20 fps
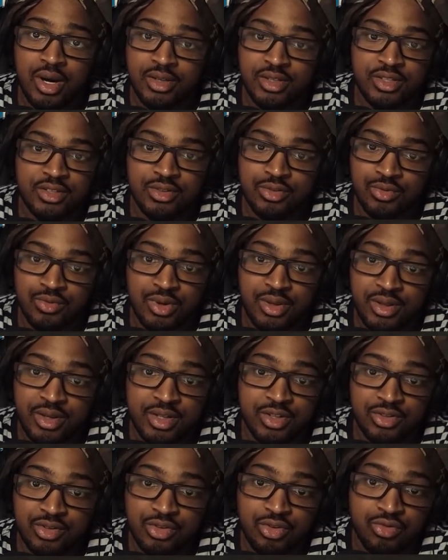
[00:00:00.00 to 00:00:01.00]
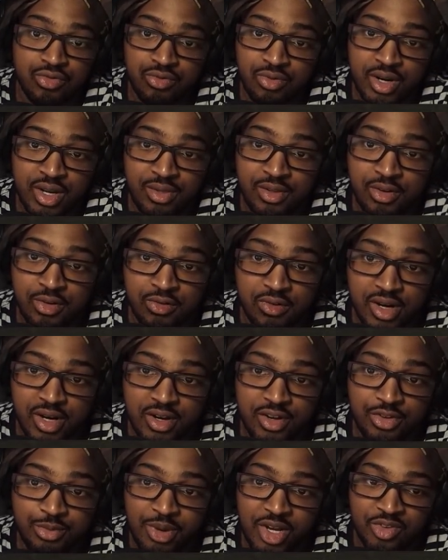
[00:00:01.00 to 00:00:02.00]
to really just greatly
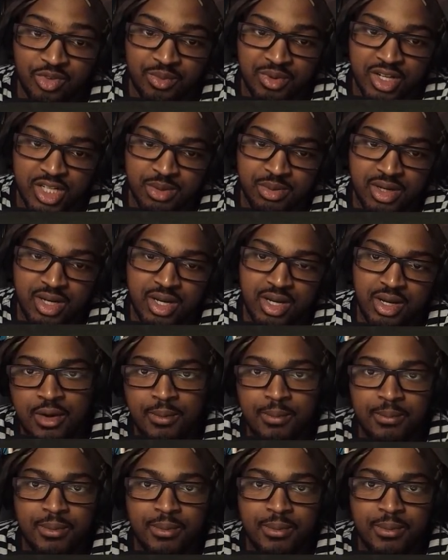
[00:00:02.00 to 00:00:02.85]
raise maximum HP,